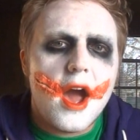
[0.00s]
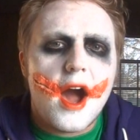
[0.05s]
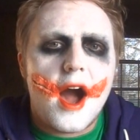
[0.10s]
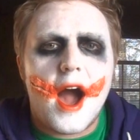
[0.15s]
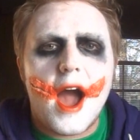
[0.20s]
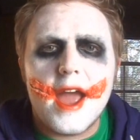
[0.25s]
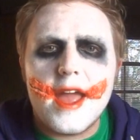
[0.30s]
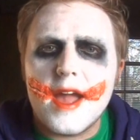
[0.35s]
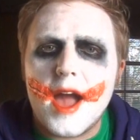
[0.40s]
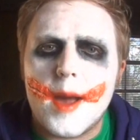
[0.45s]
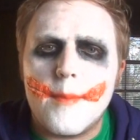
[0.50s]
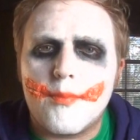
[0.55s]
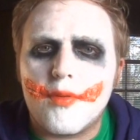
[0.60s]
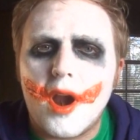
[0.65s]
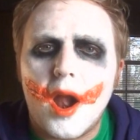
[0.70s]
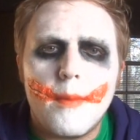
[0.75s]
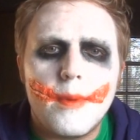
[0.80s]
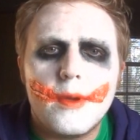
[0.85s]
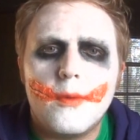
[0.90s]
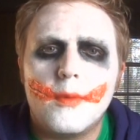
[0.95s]
I
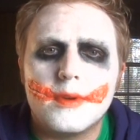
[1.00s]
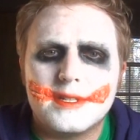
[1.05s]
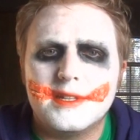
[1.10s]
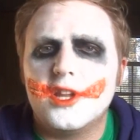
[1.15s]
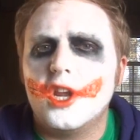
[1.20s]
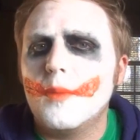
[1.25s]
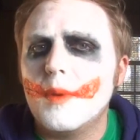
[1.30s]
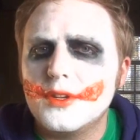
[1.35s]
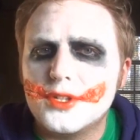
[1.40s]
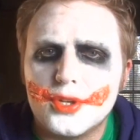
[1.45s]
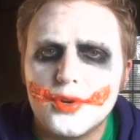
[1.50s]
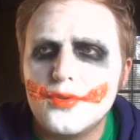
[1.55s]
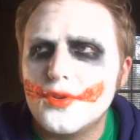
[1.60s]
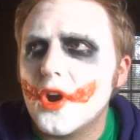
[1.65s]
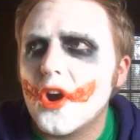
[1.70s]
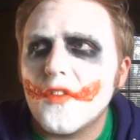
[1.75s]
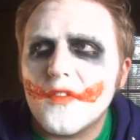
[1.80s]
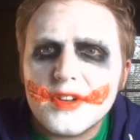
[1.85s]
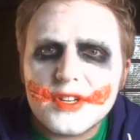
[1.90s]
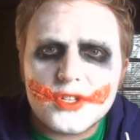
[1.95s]
probably was a little bit too
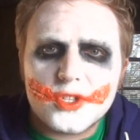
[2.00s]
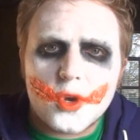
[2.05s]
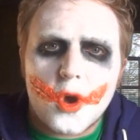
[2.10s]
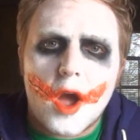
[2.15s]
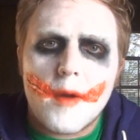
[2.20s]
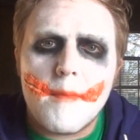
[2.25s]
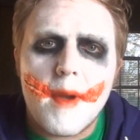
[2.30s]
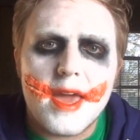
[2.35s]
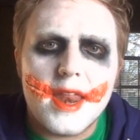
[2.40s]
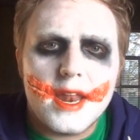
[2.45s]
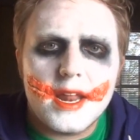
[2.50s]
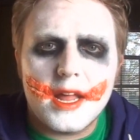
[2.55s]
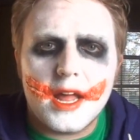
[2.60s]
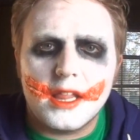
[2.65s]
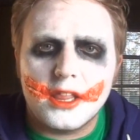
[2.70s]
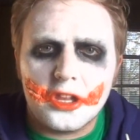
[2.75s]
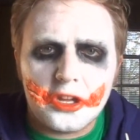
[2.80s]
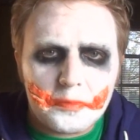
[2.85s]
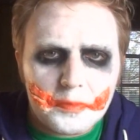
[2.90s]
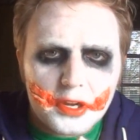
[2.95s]
nervous, so I made it
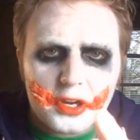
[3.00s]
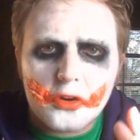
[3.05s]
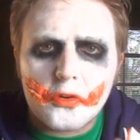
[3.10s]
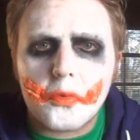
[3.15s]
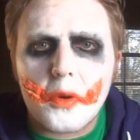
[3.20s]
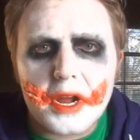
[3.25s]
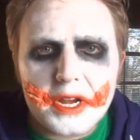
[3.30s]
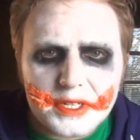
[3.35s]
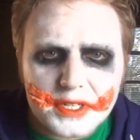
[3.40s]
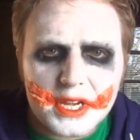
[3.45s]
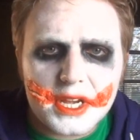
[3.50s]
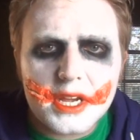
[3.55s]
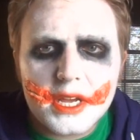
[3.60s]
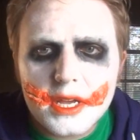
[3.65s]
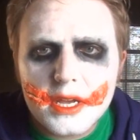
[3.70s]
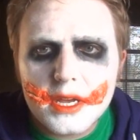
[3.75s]
a little bit crazy.